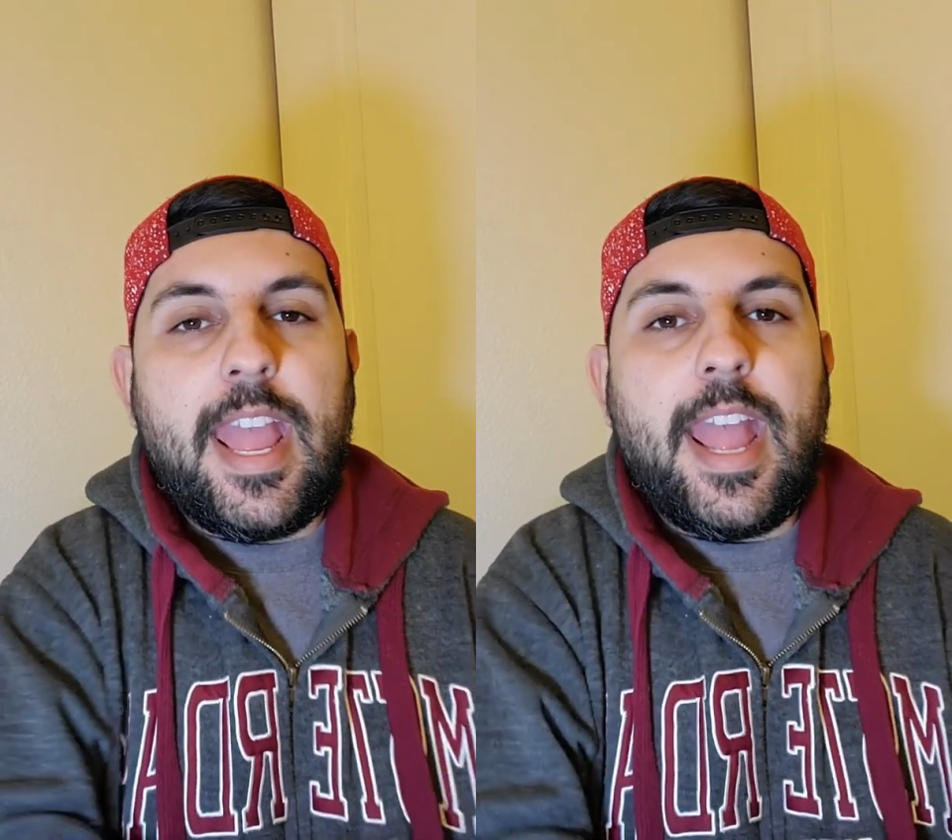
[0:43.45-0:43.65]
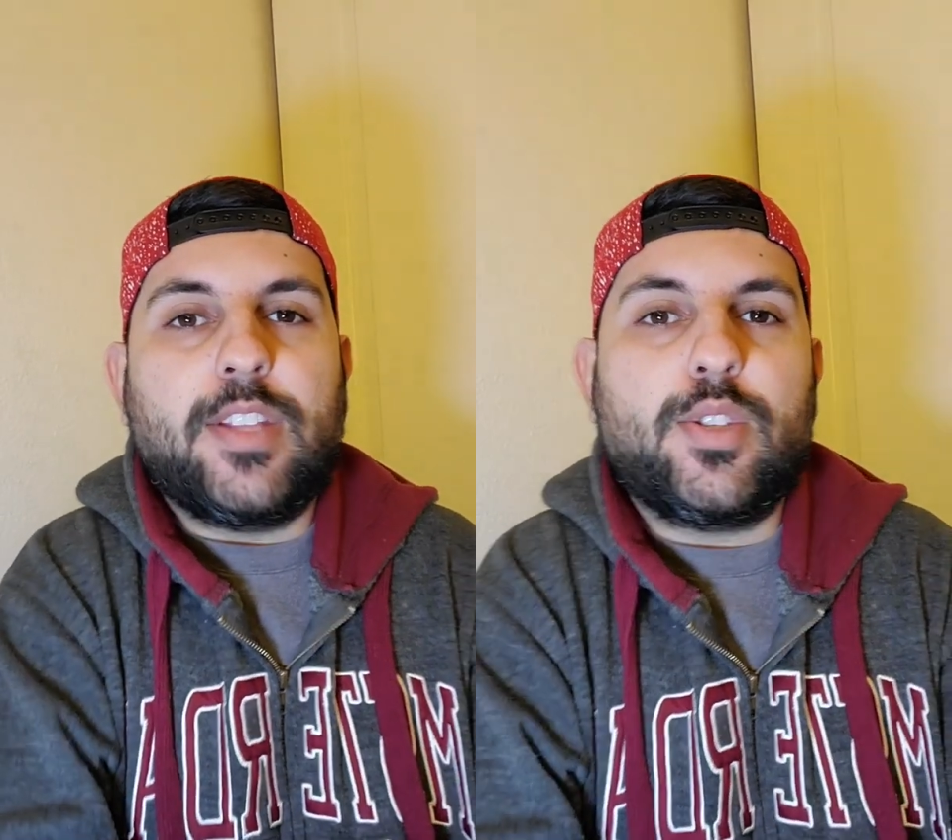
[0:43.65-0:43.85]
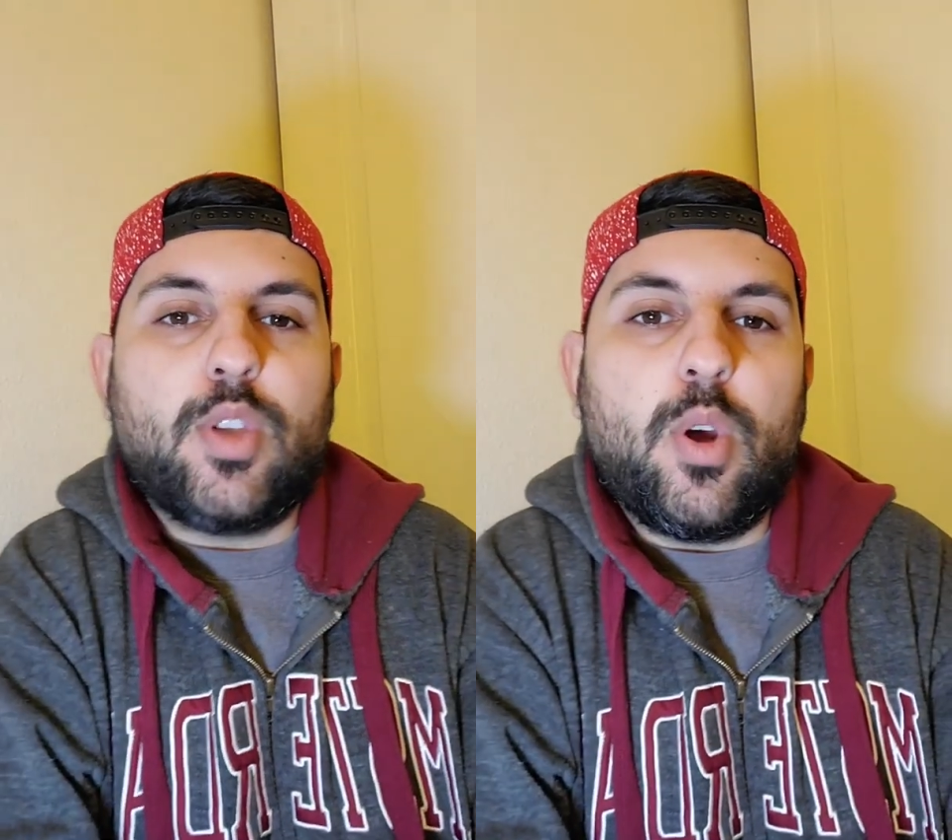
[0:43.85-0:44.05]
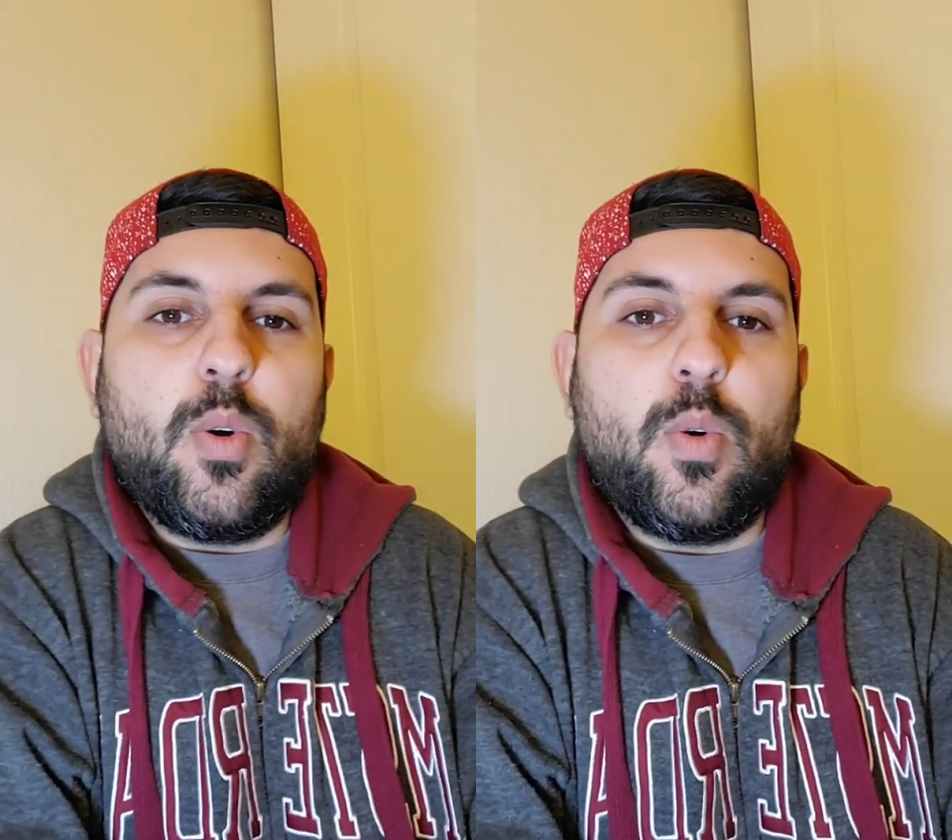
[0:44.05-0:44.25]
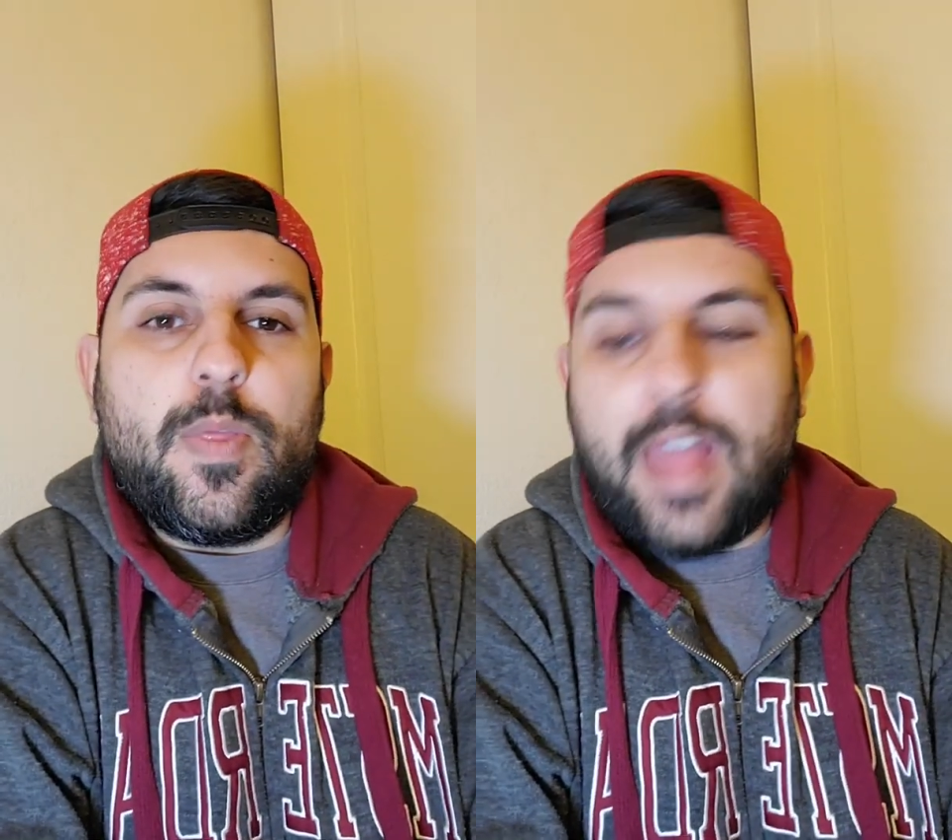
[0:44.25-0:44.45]
And
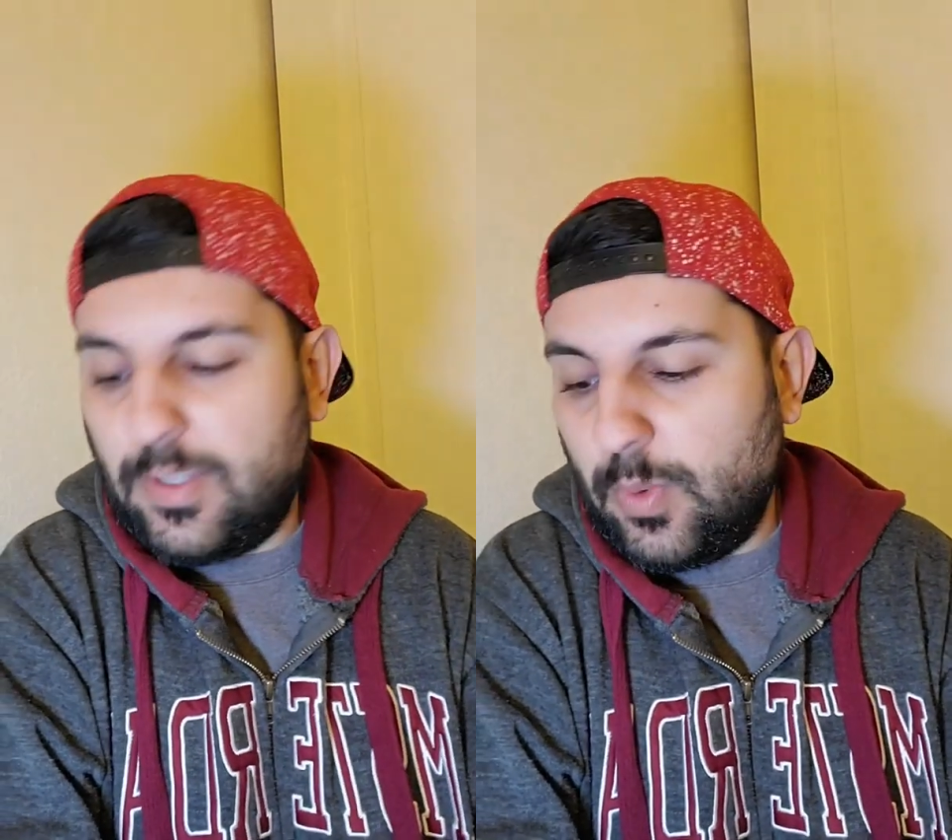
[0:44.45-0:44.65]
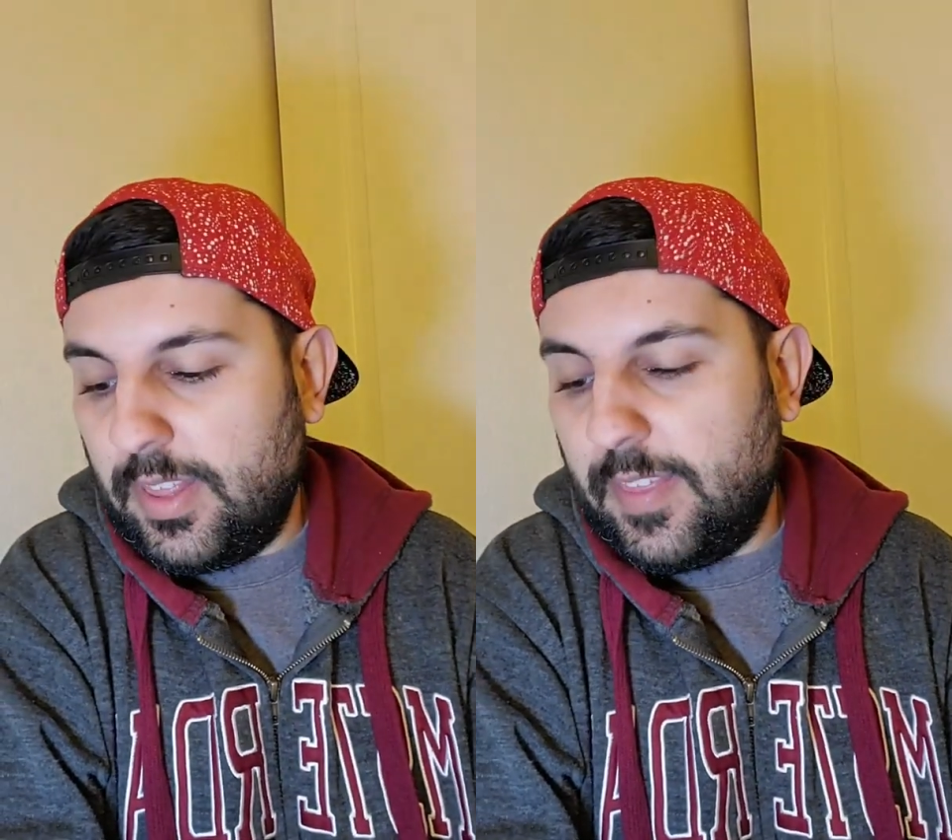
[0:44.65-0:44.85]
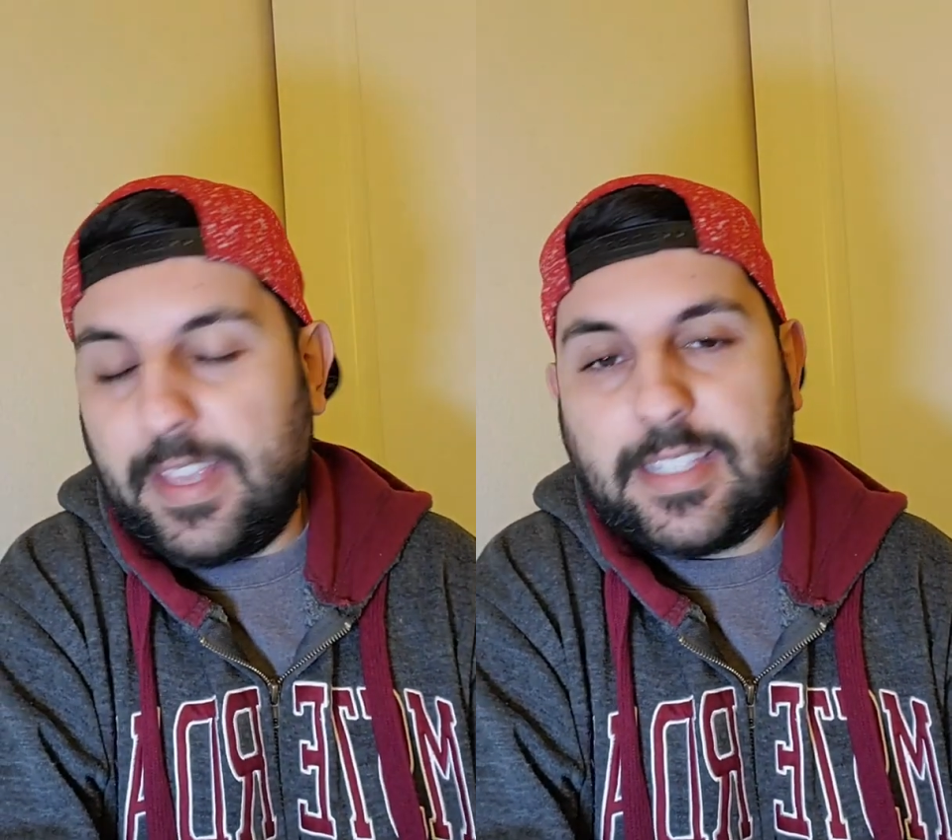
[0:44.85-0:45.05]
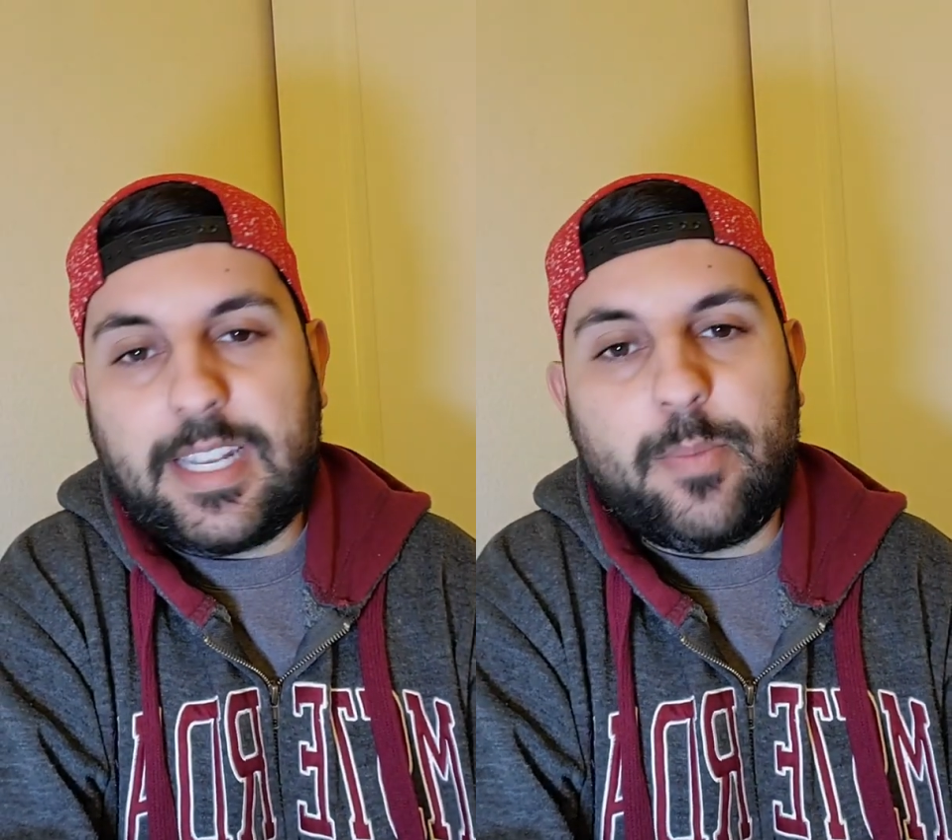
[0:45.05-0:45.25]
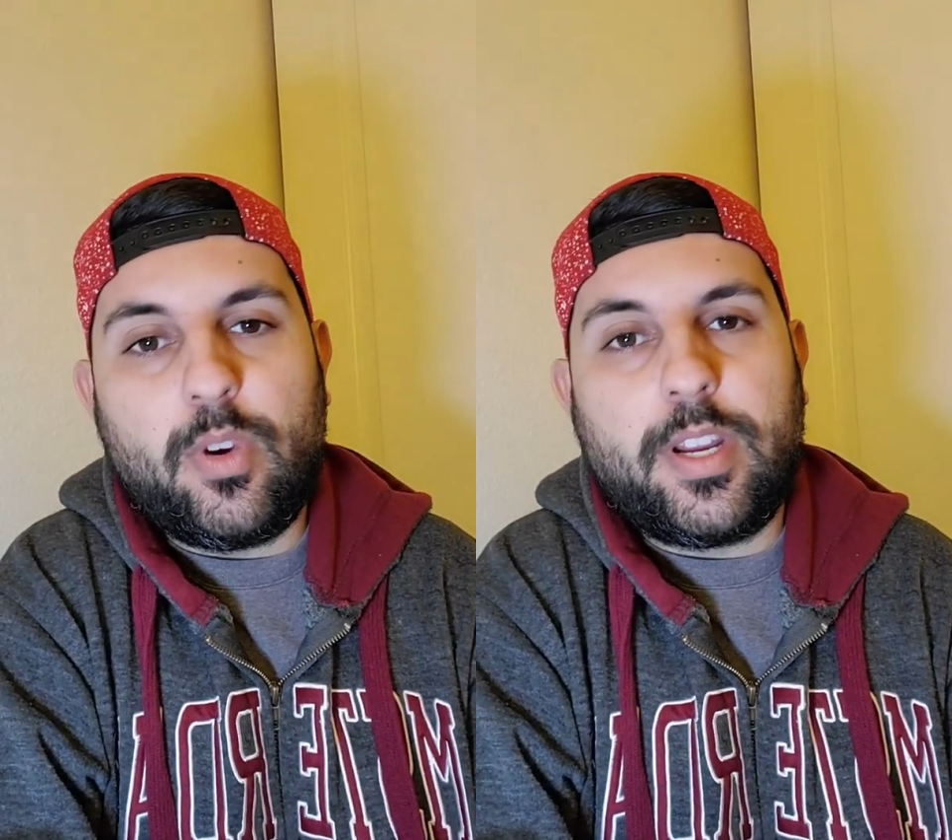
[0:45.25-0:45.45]
so that's one of the things
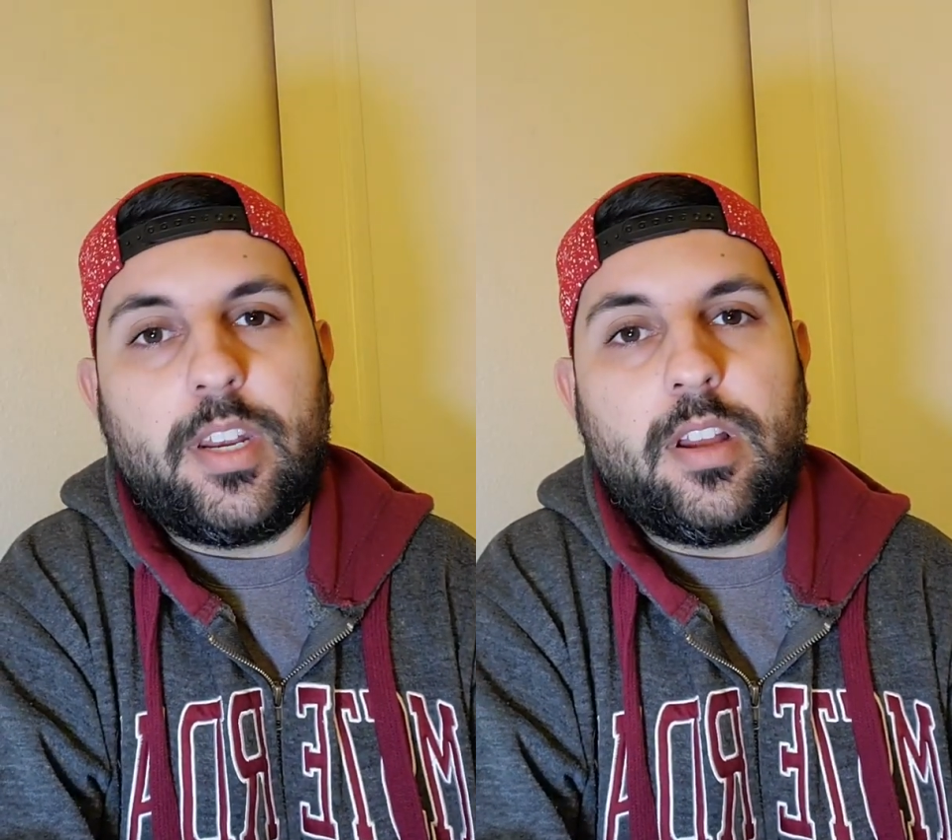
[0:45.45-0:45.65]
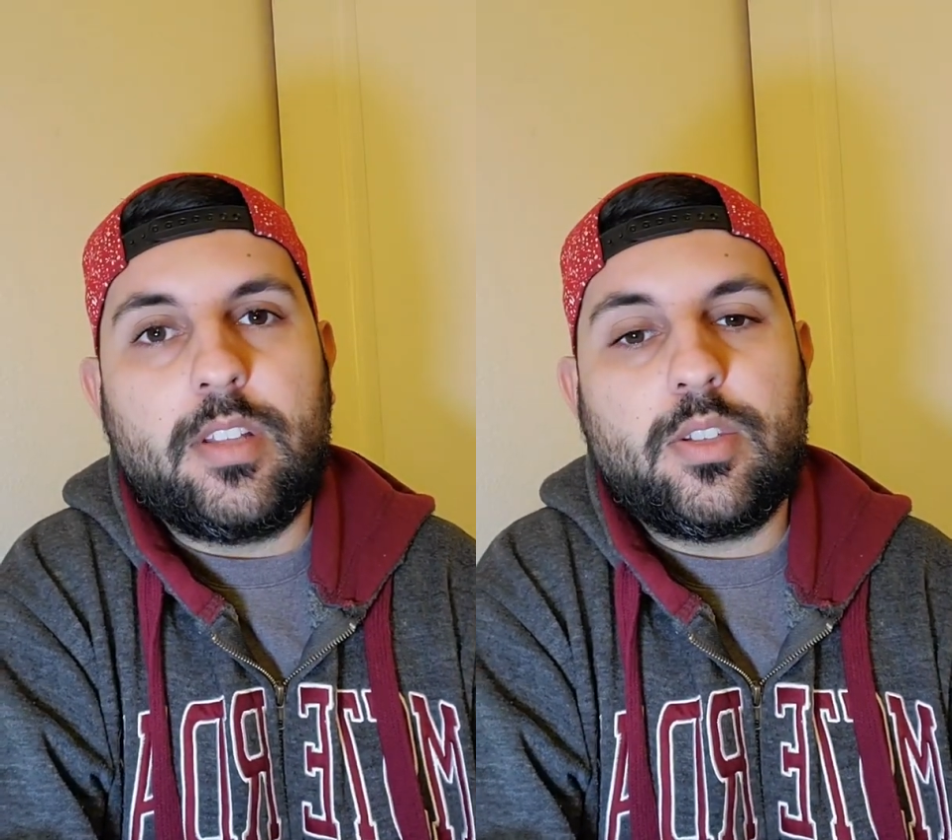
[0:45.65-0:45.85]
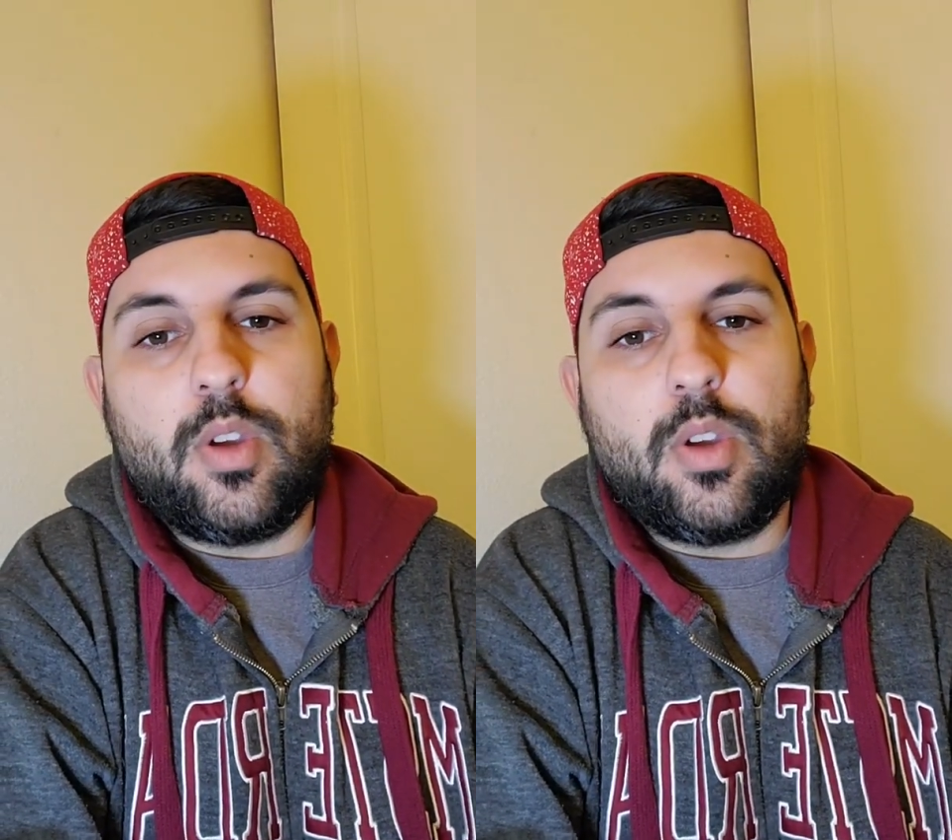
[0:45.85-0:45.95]
that I'm working on.